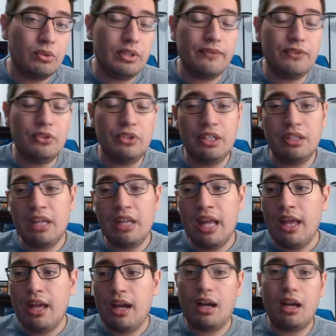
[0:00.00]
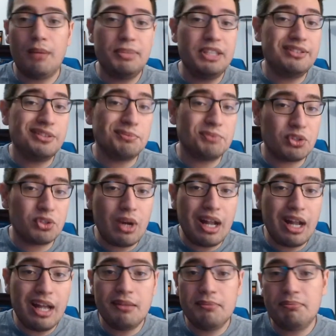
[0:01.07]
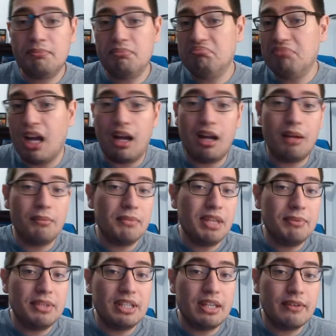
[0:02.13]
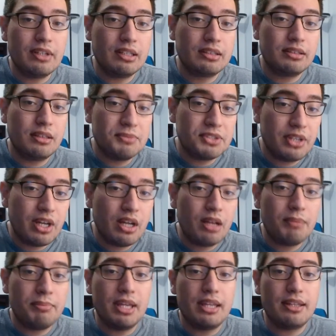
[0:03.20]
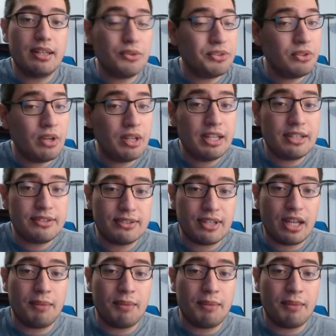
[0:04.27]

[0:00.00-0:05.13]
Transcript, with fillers: If you did, uh, please subscribe, uh, maybe give it a thumbs up, and I'll see y'all next time.